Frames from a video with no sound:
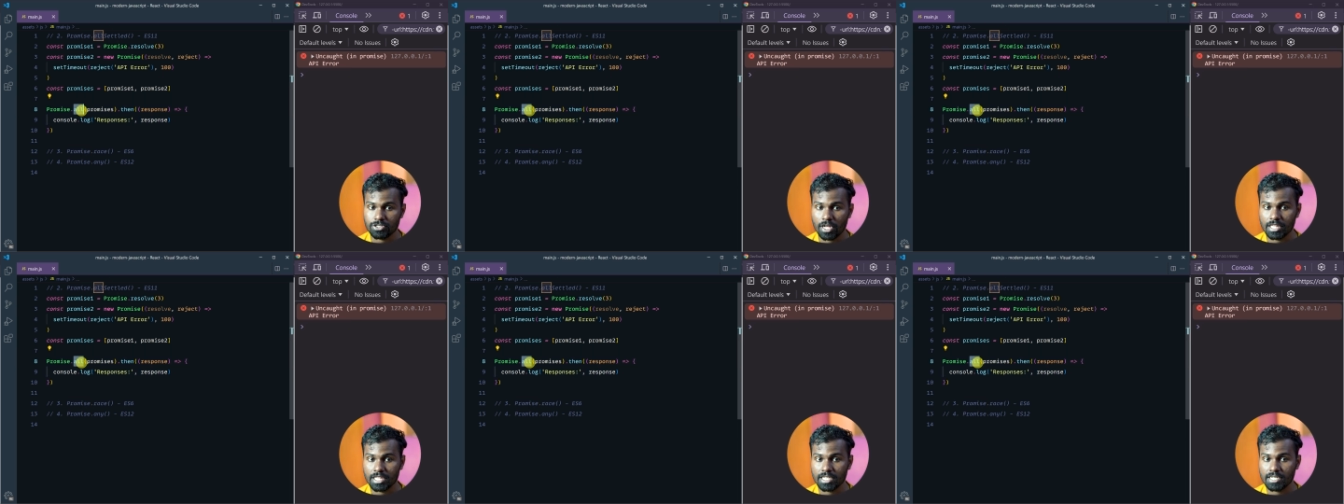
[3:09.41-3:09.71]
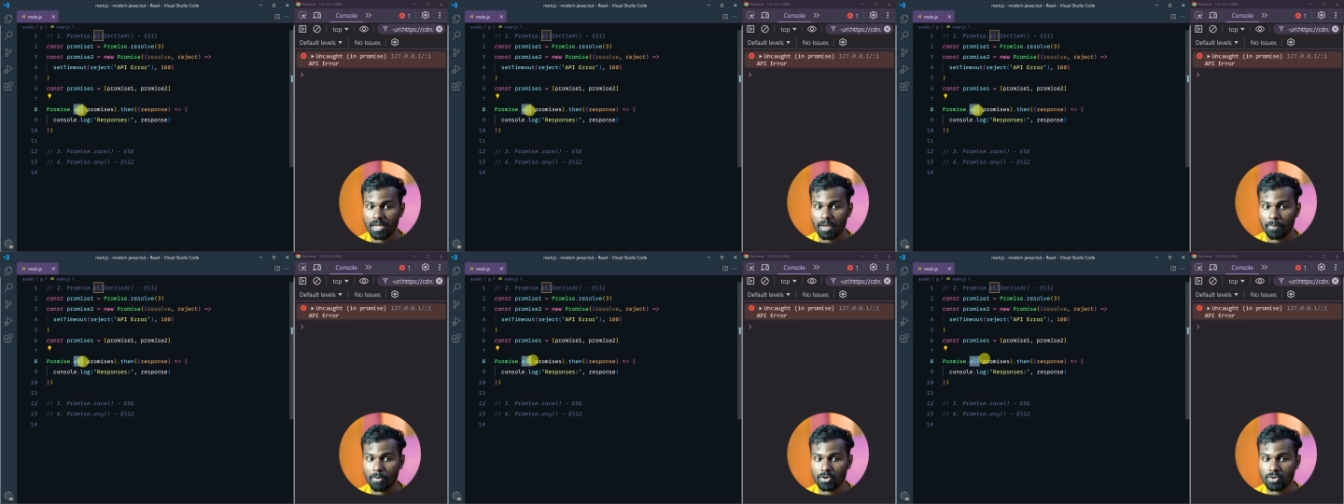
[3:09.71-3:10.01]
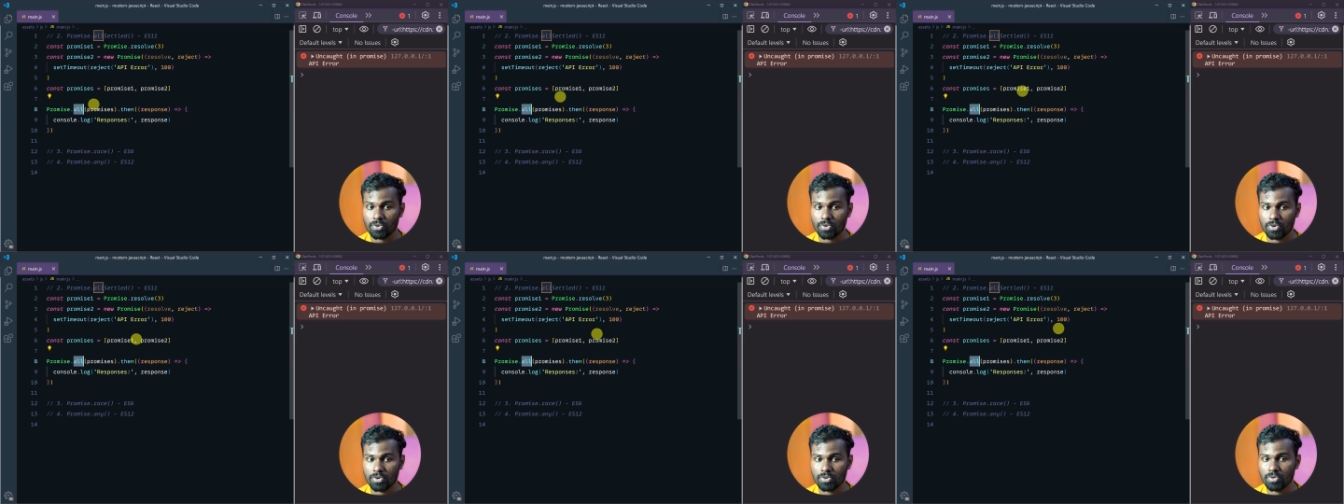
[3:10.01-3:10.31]
So this
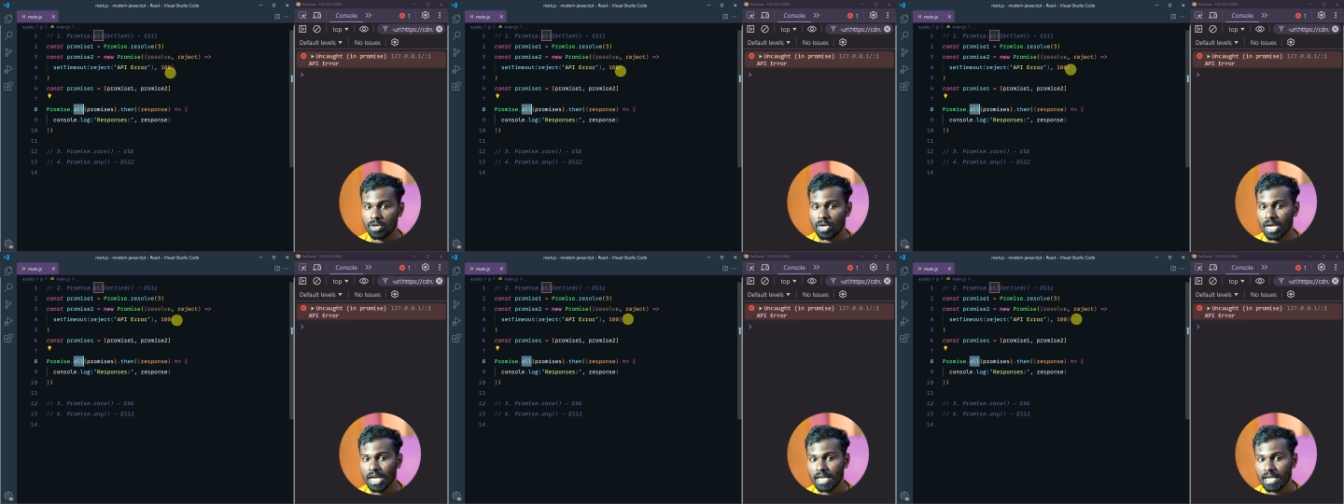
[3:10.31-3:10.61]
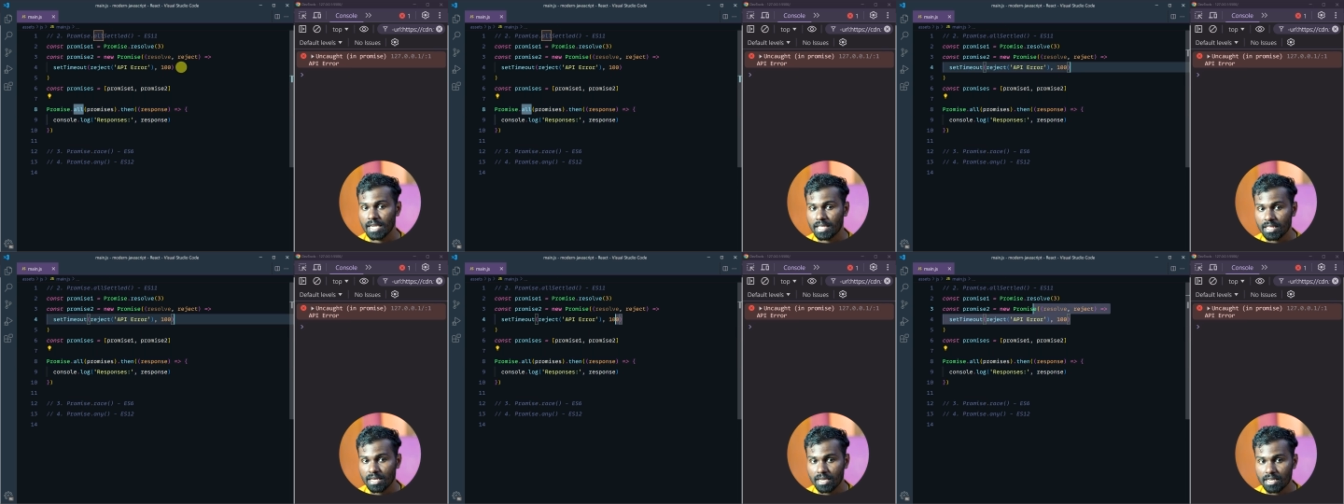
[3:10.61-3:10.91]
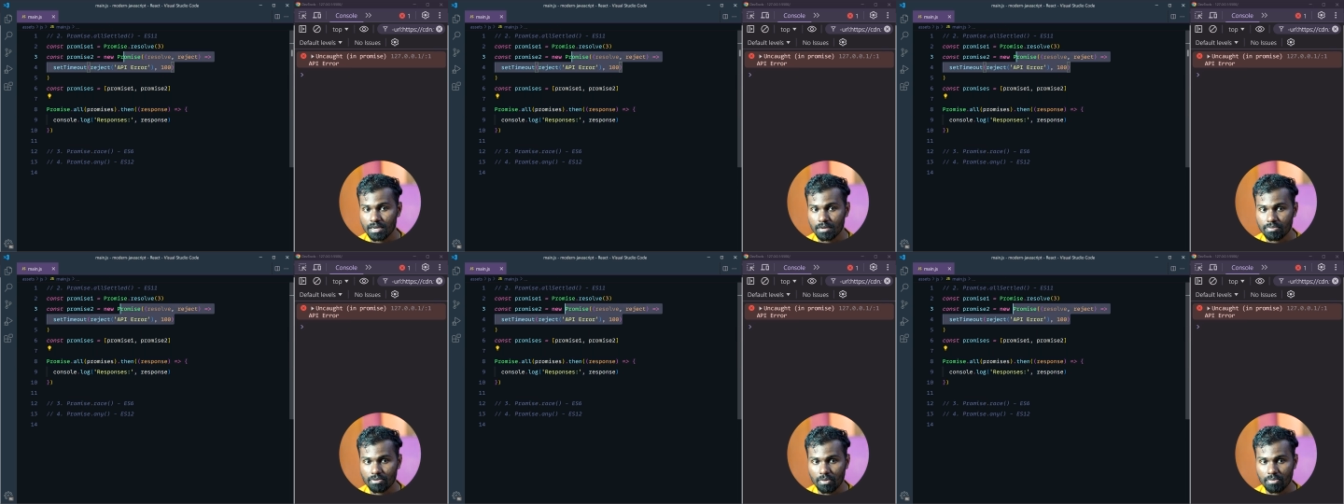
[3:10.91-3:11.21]

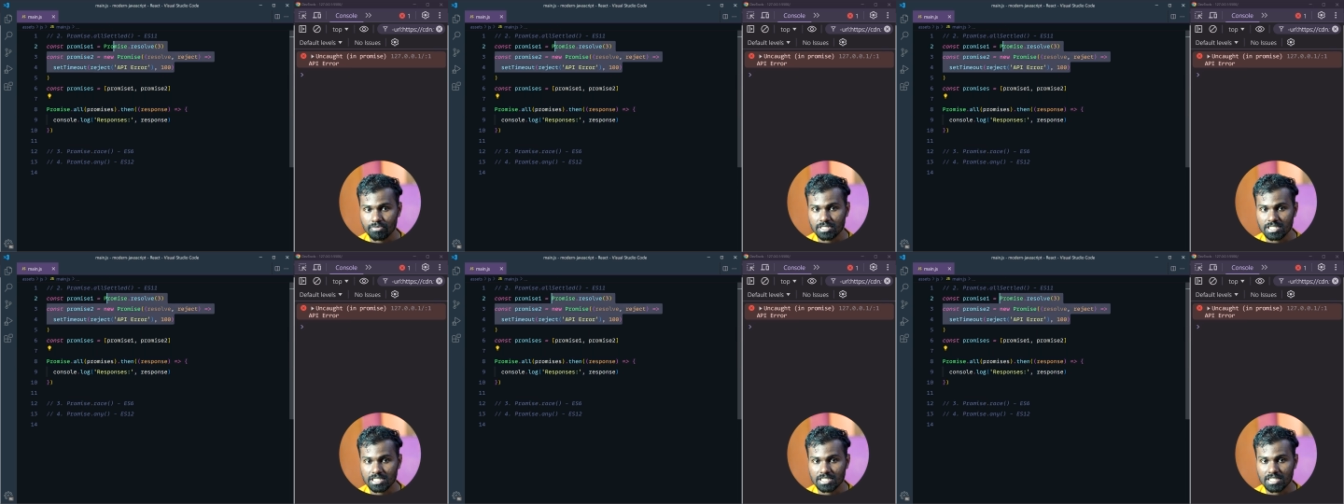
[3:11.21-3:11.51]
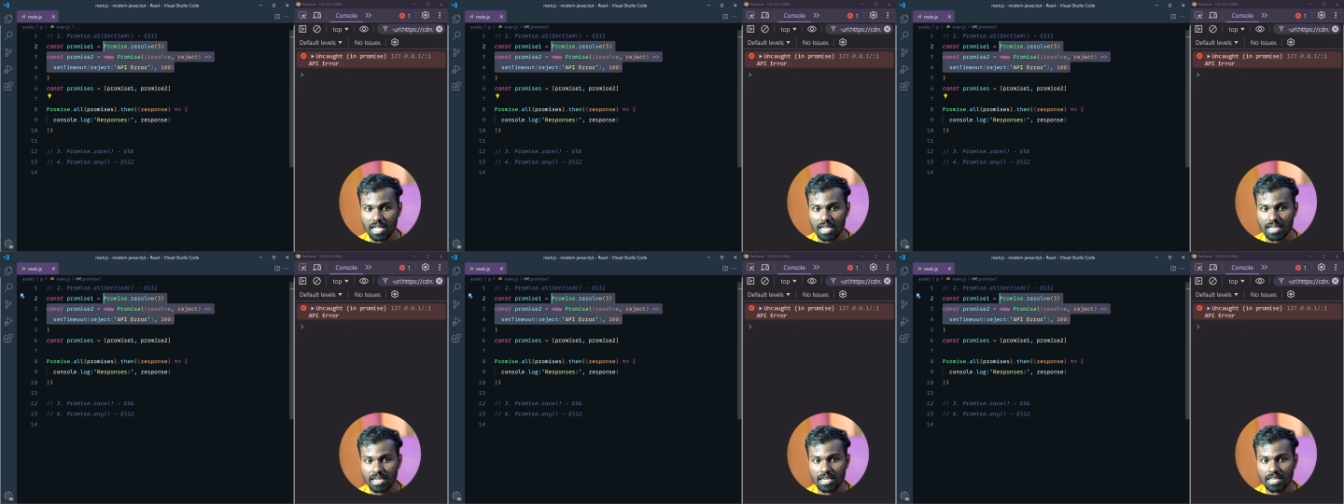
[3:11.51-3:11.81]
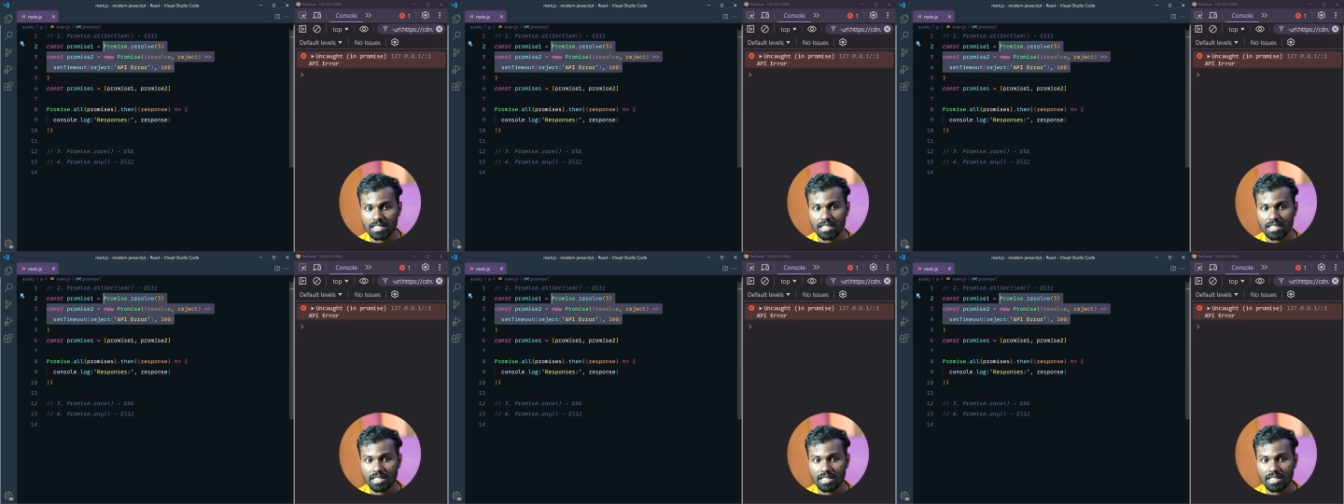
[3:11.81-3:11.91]
is the promises so